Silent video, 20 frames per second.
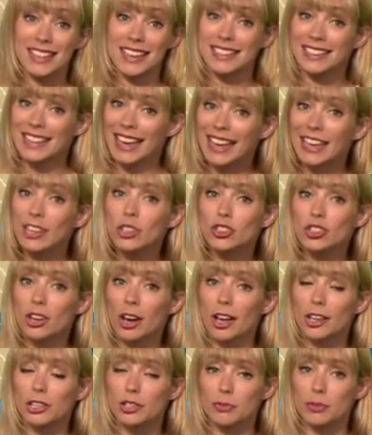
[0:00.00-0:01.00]
They take
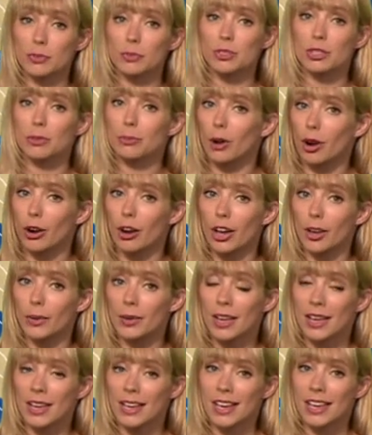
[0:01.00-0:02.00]
charge from tomorrow.